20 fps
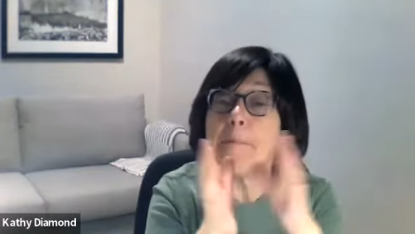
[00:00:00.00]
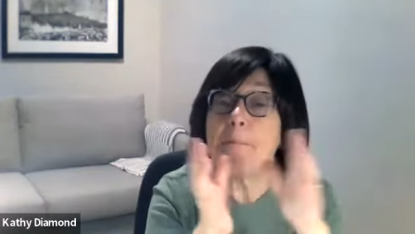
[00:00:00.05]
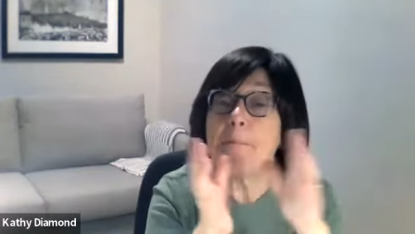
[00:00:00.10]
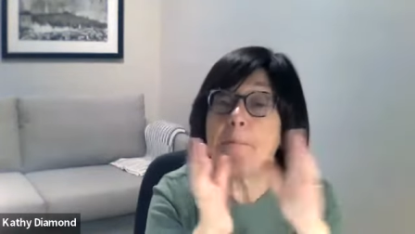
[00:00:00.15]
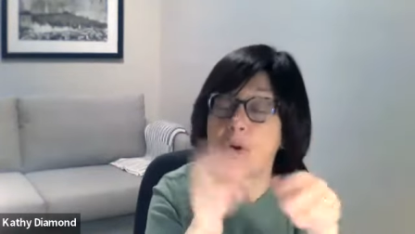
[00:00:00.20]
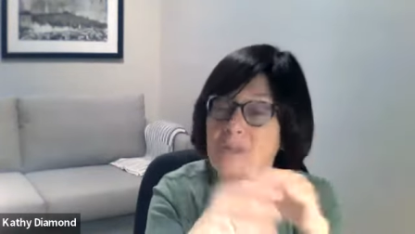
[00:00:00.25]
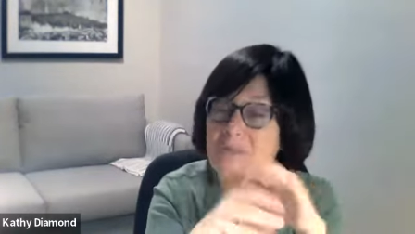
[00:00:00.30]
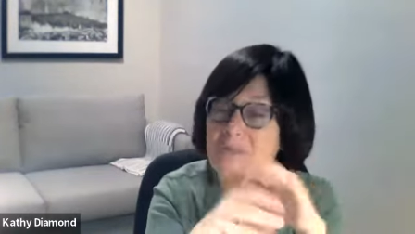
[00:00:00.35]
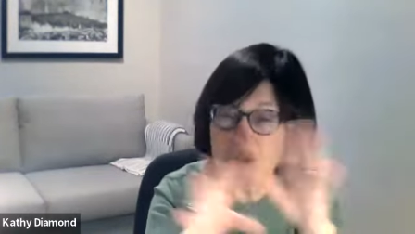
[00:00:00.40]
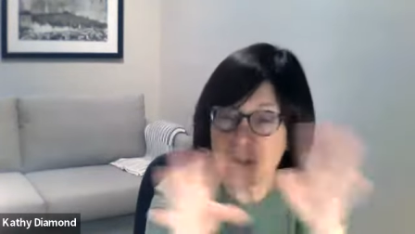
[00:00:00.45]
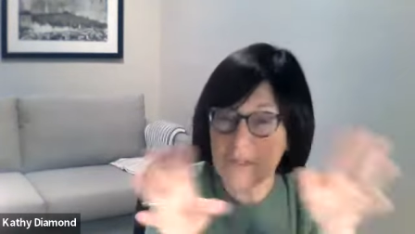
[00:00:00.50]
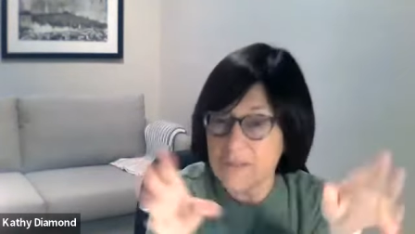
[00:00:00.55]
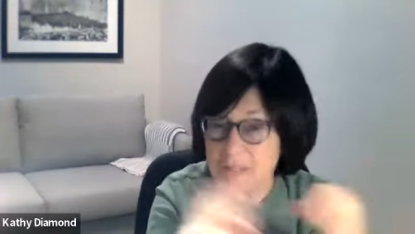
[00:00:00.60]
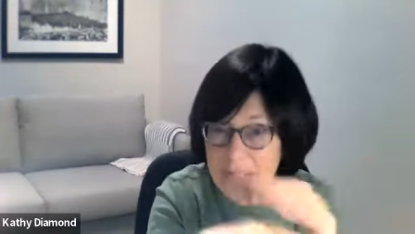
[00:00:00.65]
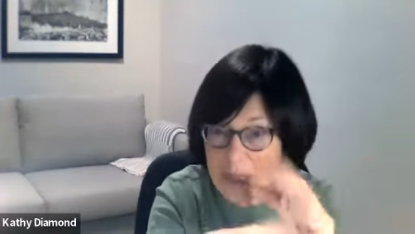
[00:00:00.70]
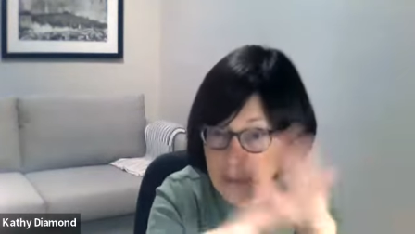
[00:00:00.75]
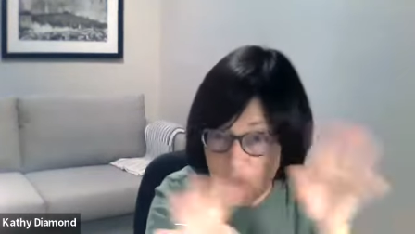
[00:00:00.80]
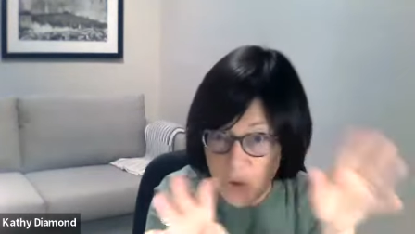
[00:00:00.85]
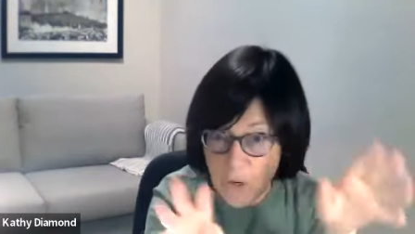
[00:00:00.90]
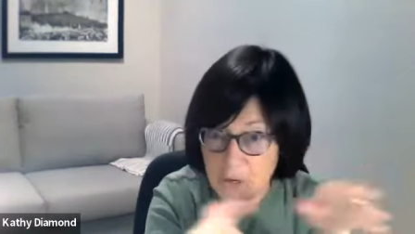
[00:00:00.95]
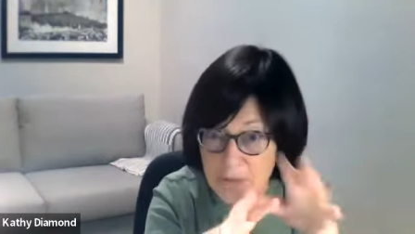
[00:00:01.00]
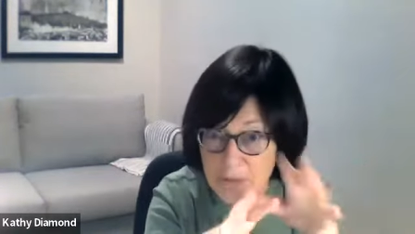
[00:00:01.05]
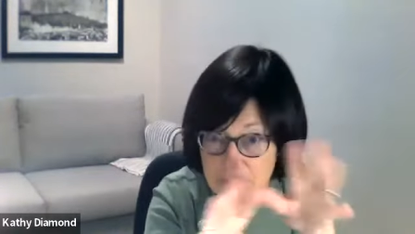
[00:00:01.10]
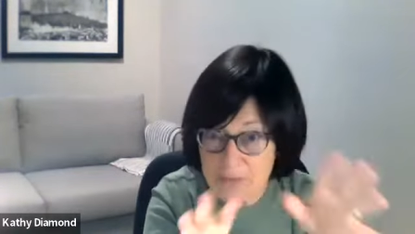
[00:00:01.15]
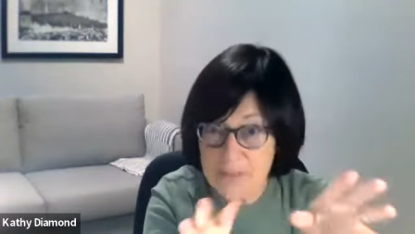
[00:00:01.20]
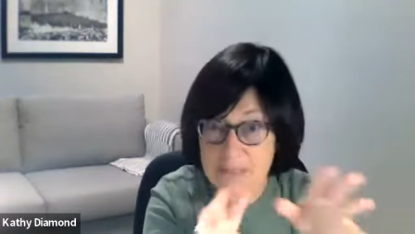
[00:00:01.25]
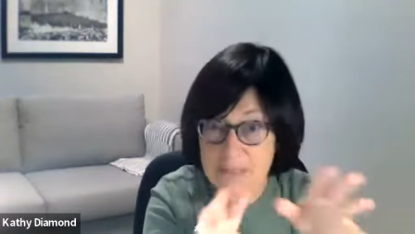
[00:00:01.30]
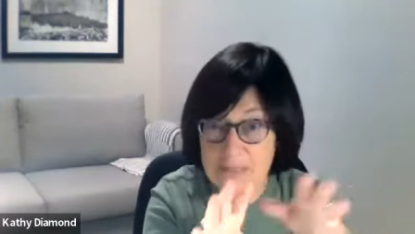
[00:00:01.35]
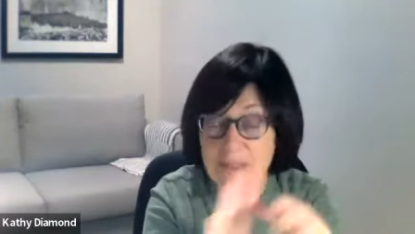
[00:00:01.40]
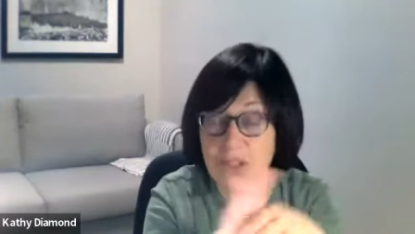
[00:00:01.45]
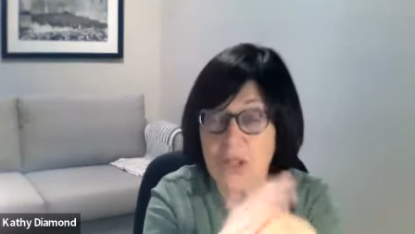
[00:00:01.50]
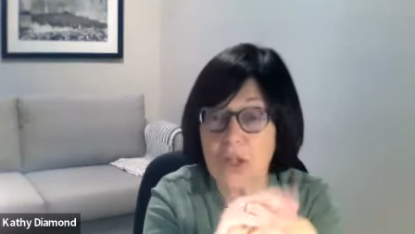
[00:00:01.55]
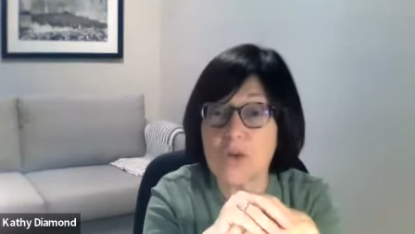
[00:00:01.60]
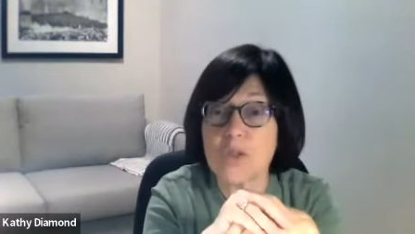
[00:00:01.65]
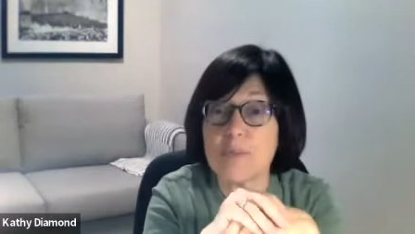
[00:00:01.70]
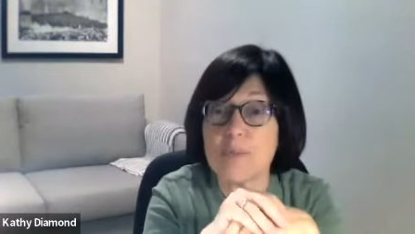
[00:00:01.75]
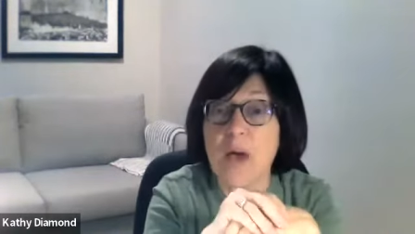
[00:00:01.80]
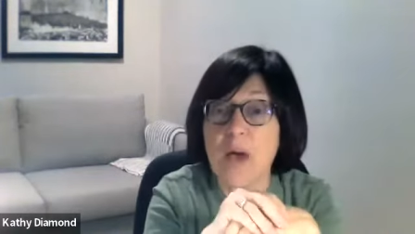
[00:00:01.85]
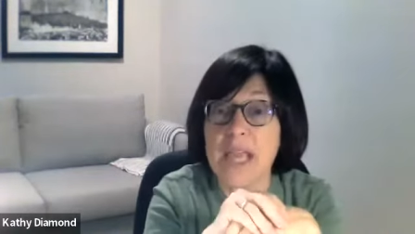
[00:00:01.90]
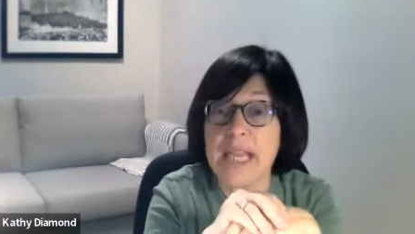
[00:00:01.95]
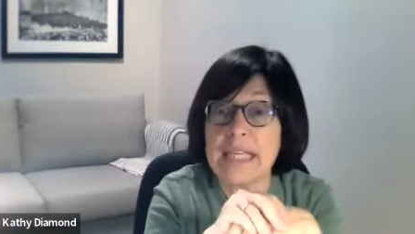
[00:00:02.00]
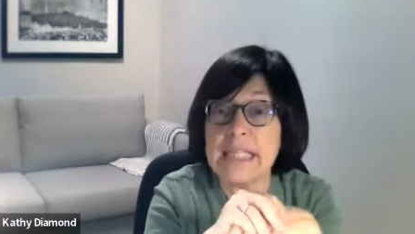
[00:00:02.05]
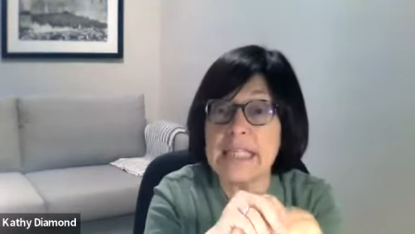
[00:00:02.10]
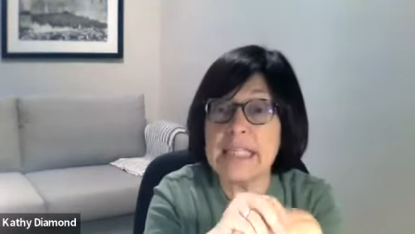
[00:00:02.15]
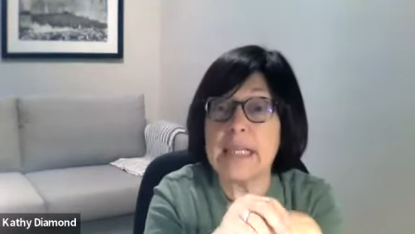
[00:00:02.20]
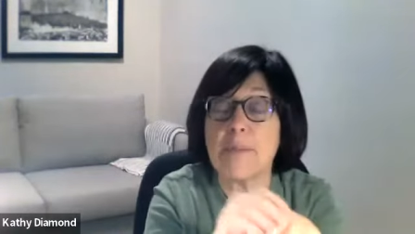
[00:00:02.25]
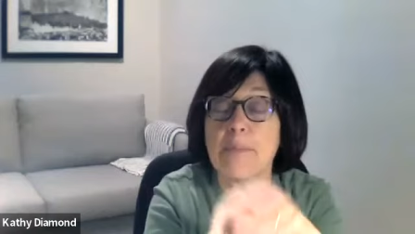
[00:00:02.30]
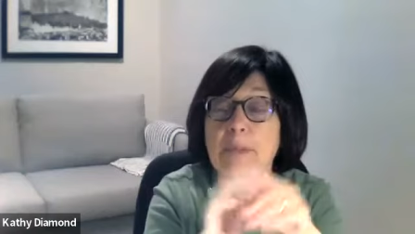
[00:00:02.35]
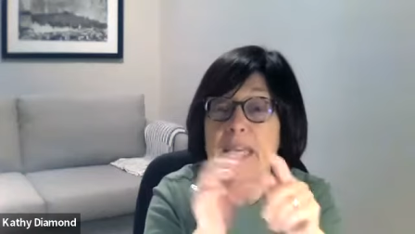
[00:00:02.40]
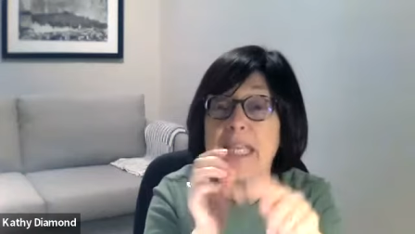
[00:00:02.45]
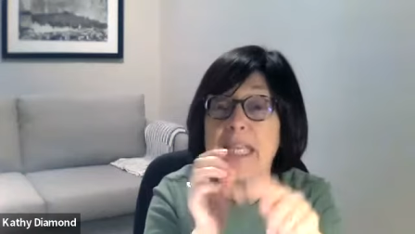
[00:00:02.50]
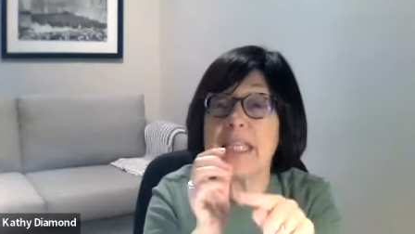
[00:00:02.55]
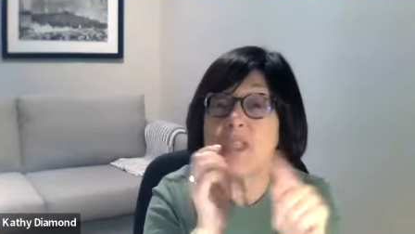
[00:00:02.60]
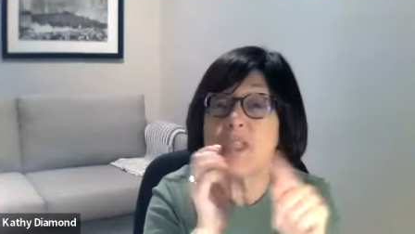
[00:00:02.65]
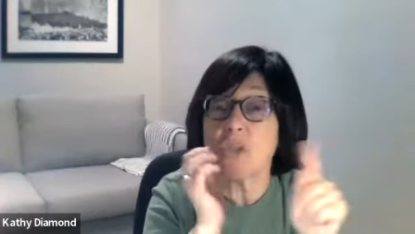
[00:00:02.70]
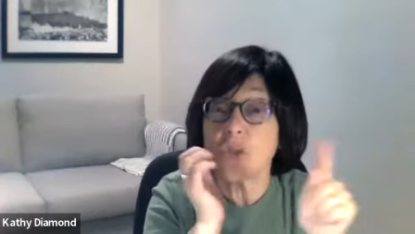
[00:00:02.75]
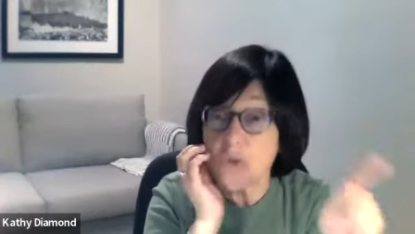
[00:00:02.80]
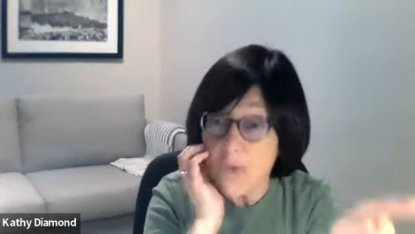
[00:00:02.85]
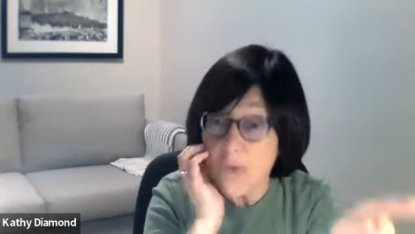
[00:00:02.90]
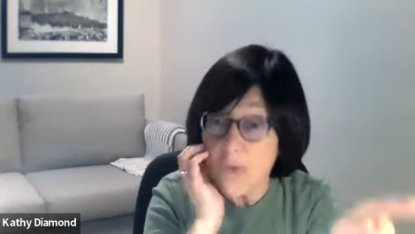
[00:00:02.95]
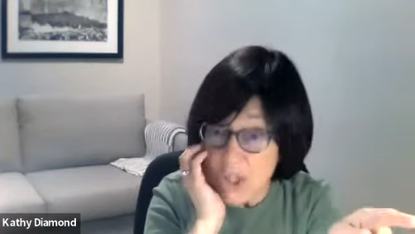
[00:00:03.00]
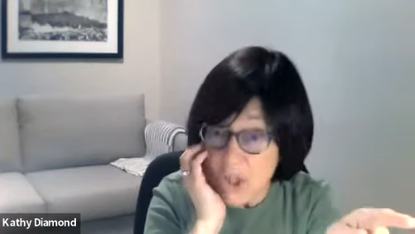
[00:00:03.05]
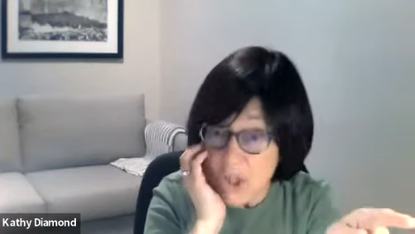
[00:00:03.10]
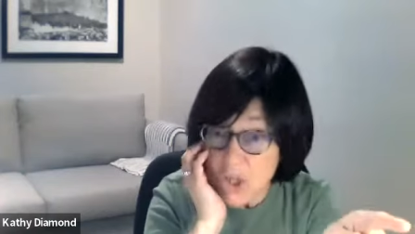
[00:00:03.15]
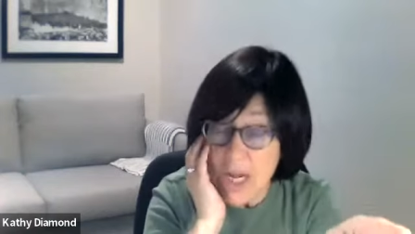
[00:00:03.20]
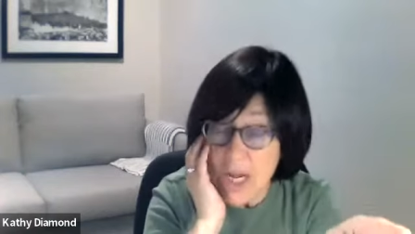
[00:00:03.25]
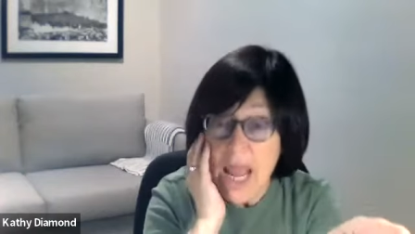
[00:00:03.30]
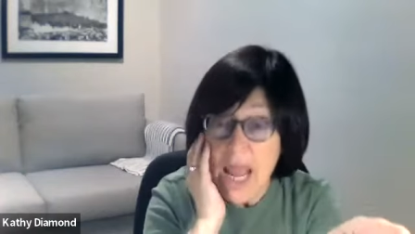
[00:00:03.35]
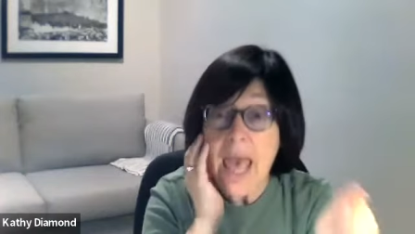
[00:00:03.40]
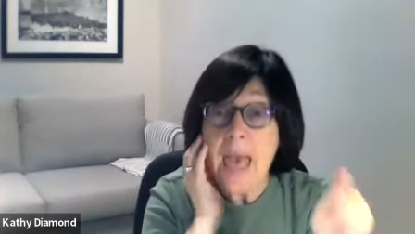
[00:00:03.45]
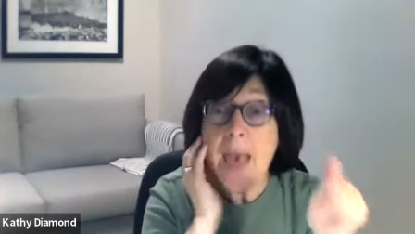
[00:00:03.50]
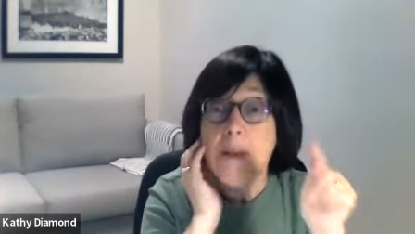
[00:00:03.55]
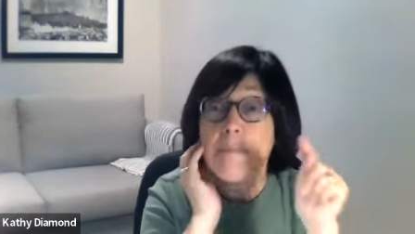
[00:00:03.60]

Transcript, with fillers: or or somewhere close by in India, but he's a Christian.